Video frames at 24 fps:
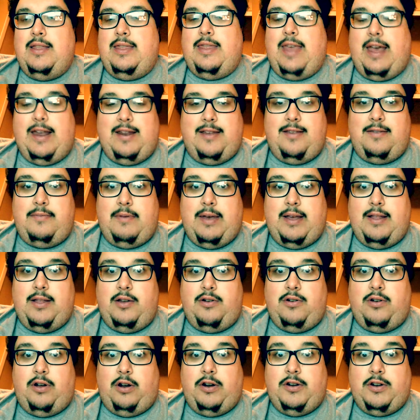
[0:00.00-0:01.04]
That is my
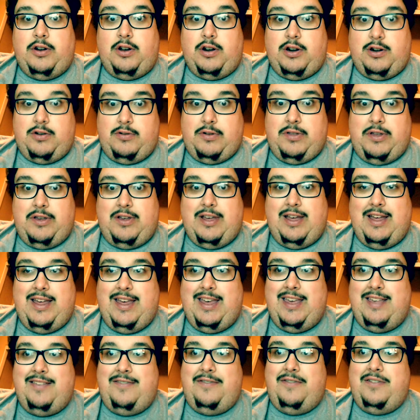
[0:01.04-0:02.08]
little heart to heart with you
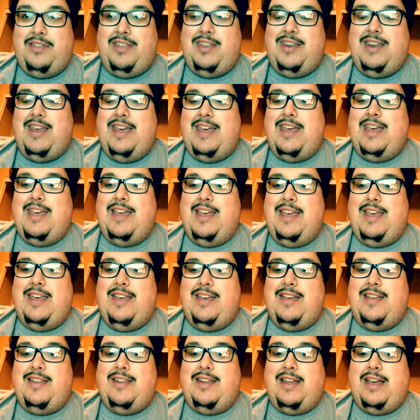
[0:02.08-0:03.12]
guys for the day,
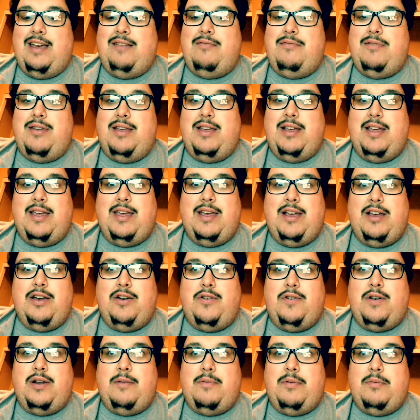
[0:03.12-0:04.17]
and I'm going to get
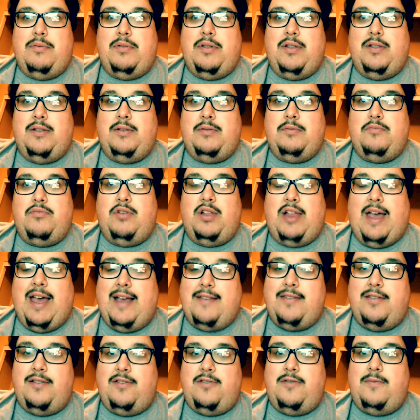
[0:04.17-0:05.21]
going and
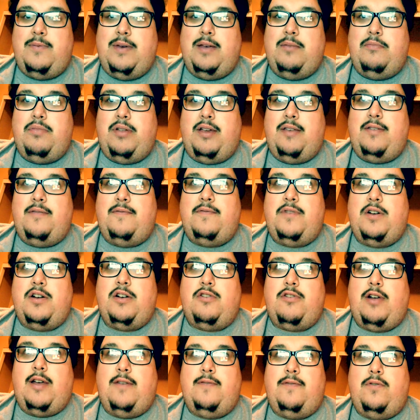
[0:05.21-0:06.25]
relax a little bit and play some Far
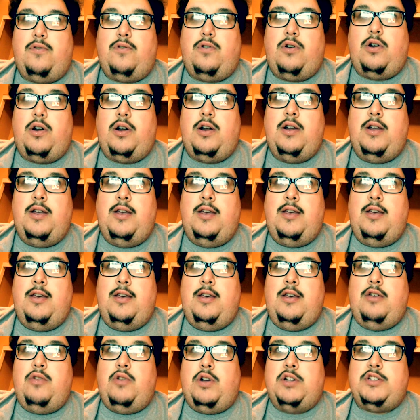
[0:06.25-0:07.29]
Cry four.
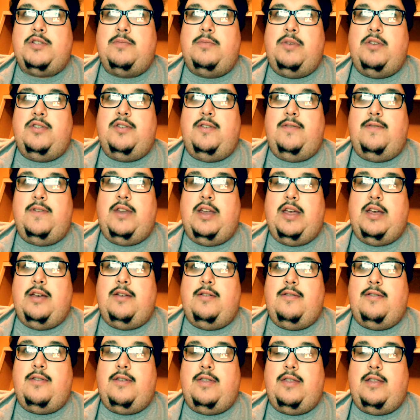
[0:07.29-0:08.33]
Watch some YouTube
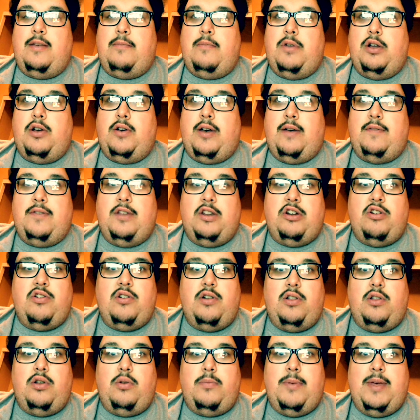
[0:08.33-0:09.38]
videos, and I'm gonna go have dinner
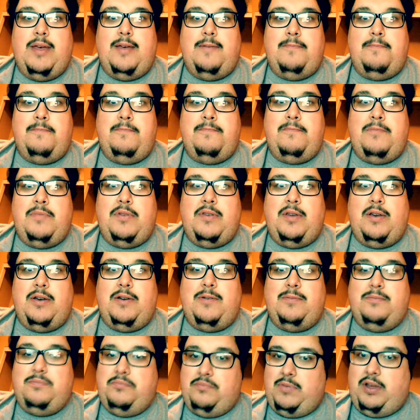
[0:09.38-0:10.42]
in a little bit. So
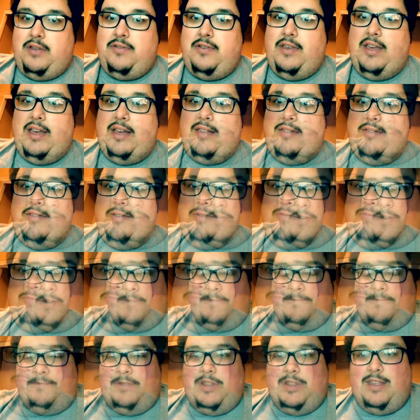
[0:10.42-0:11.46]
I'll see you guys. Hey everyone,
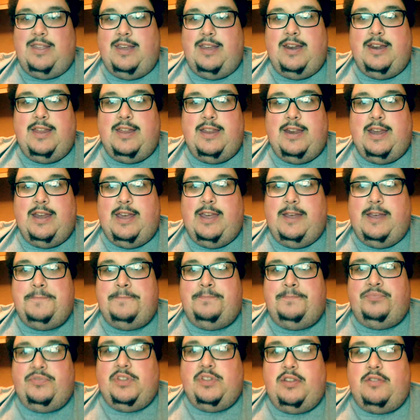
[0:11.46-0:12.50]
soon. It's the end of the night.
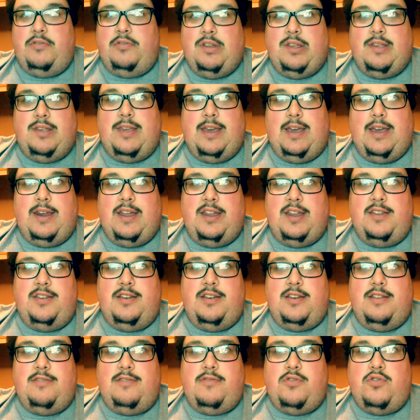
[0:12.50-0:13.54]
Just wanted to say goodnight to
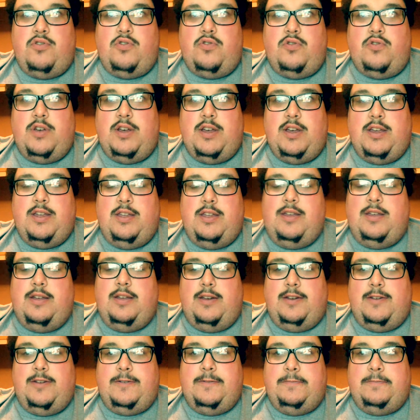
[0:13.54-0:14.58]
you guys real quick.
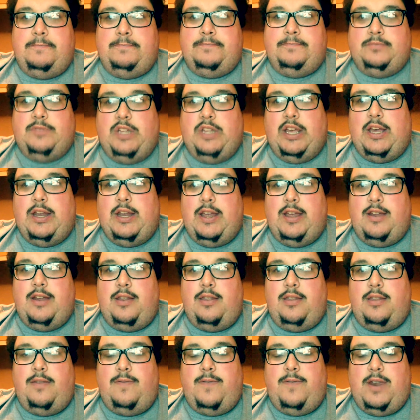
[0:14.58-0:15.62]
Um, I gotta
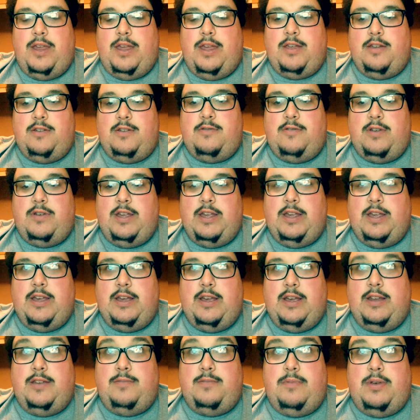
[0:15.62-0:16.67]
edit this video
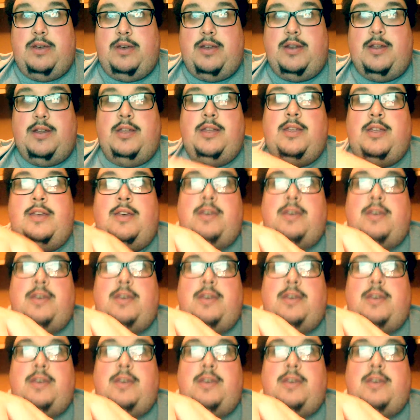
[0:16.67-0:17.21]
and get to bed.